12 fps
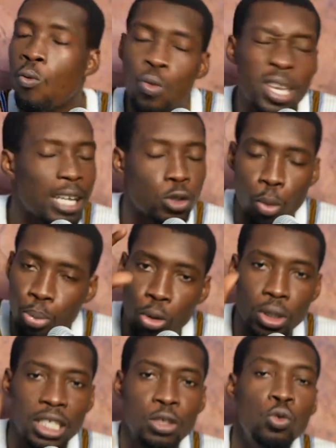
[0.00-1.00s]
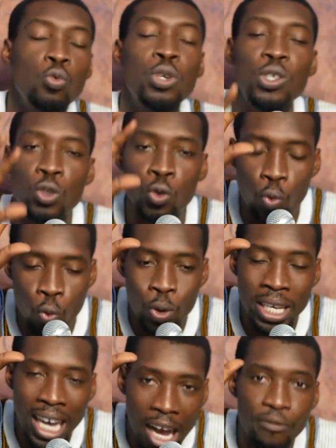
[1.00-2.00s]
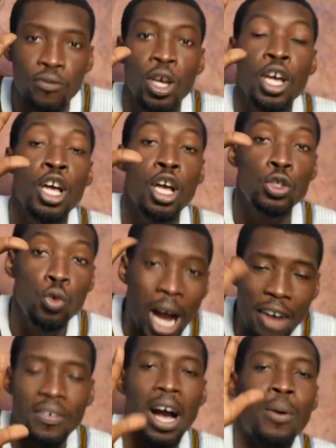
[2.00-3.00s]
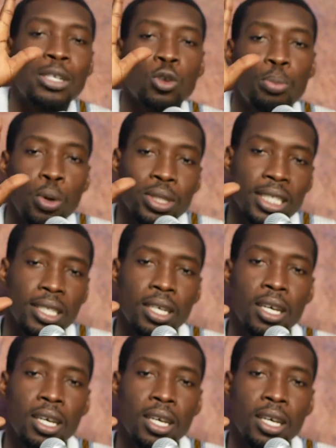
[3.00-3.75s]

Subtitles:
We are supporting you. You have our support.